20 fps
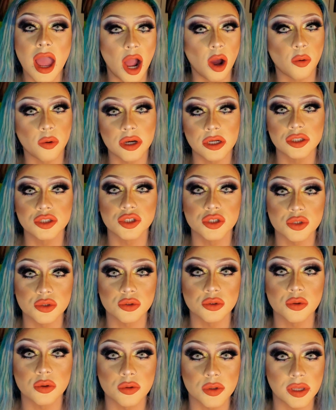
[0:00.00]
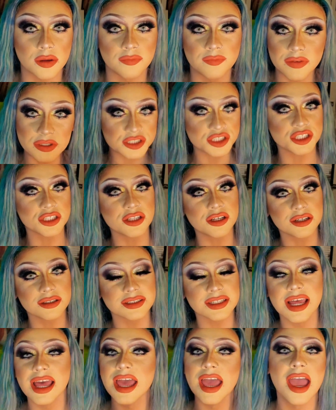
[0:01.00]
I want to do some fishy
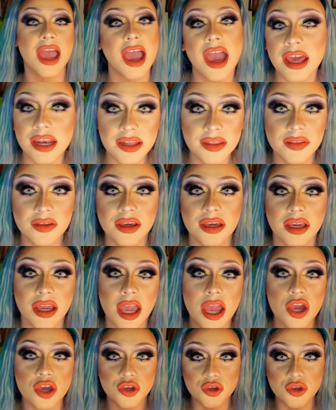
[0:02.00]
looks, anything.